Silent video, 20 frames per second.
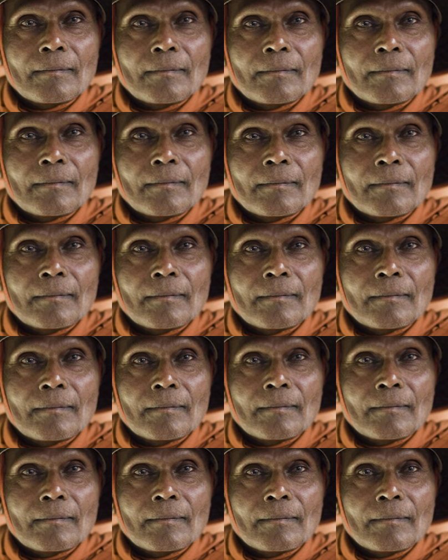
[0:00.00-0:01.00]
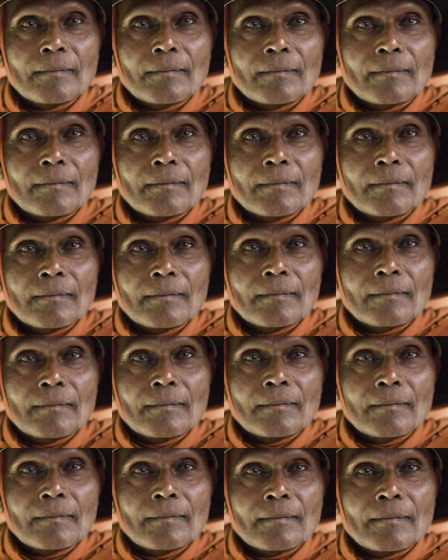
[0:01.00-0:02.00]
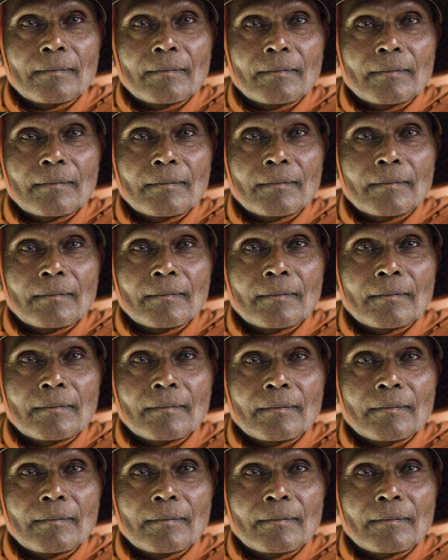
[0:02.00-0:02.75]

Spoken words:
Nobody speaks.